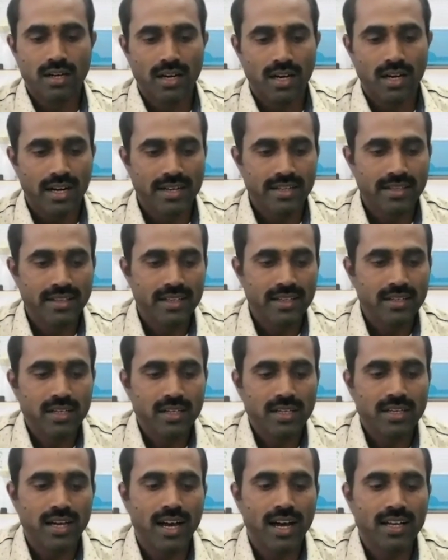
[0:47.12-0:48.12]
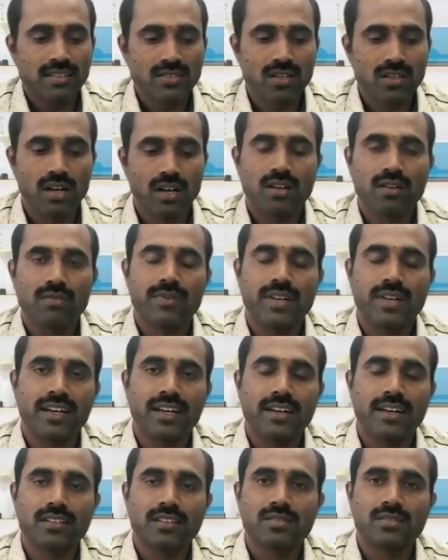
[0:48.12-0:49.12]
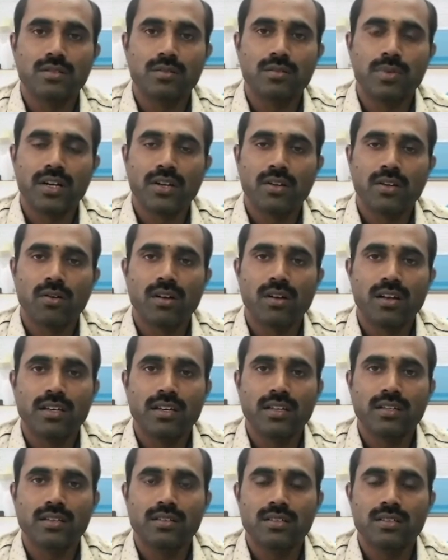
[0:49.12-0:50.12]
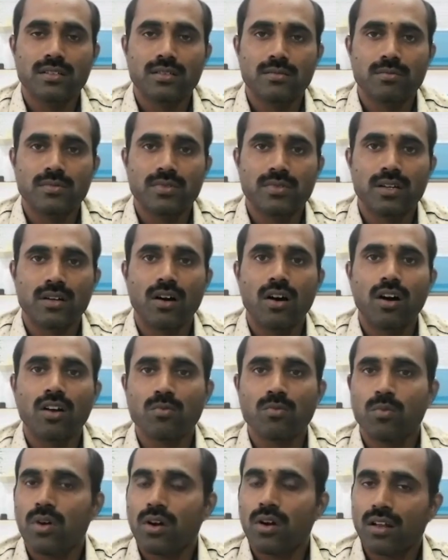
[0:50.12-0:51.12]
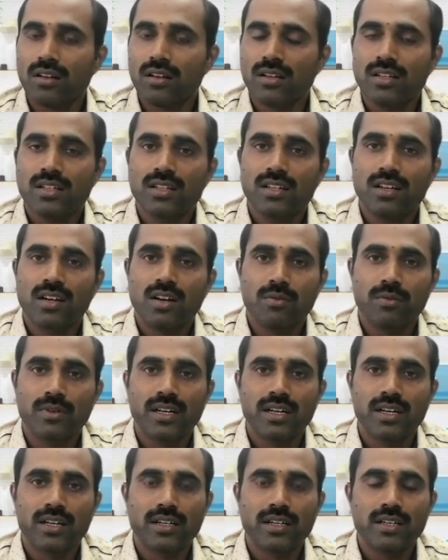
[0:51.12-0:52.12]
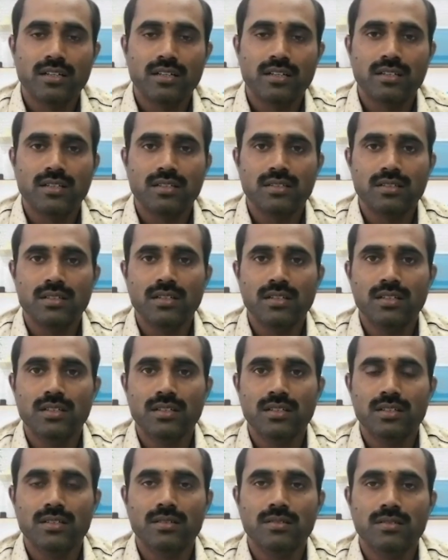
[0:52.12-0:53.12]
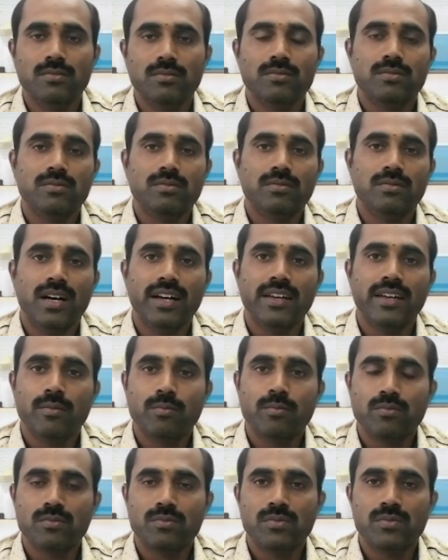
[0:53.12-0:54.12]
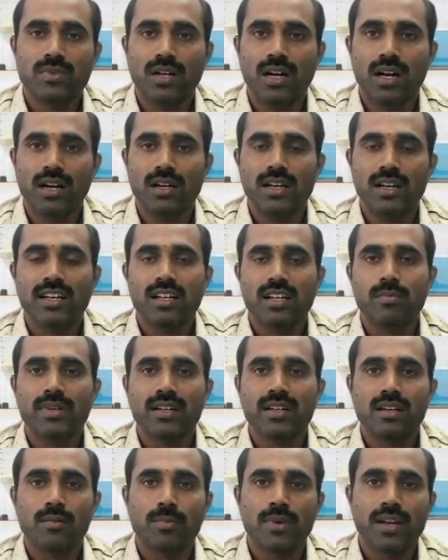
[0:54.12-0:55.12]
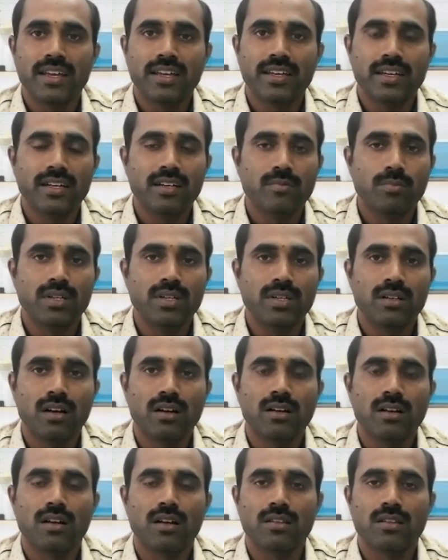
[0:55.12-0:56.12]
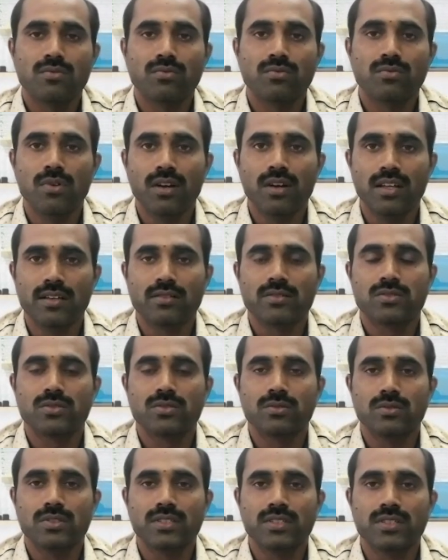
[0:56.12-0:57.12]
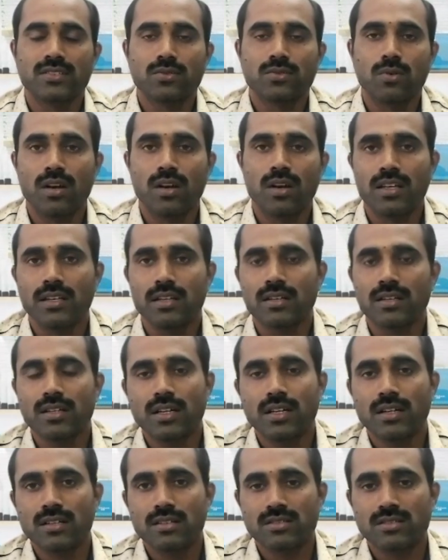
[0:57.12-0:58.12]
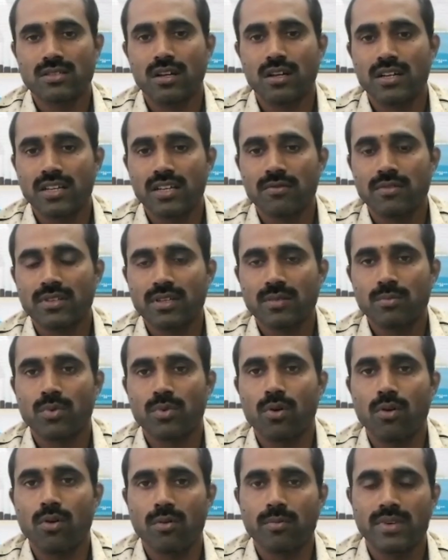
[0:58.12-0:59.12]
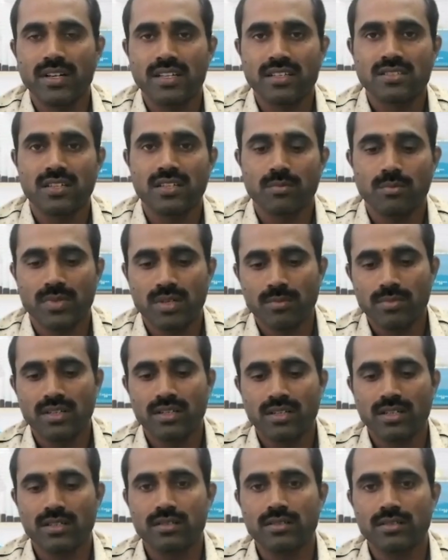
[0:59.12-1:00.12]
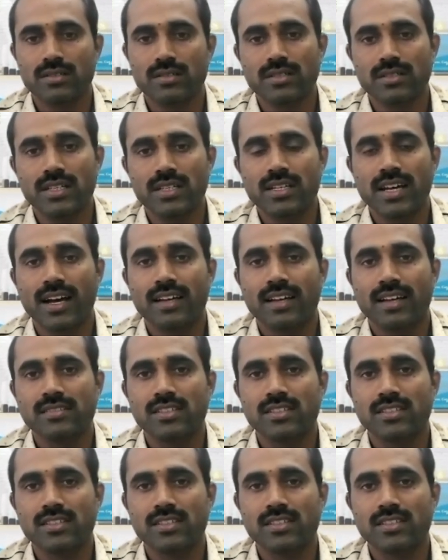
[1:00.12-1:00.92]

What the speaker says: And then it has a lot of techniques, particularly the art model, where I am a little bit applying it, but not on the fully. So it is only starting with a problematic statement, but it has the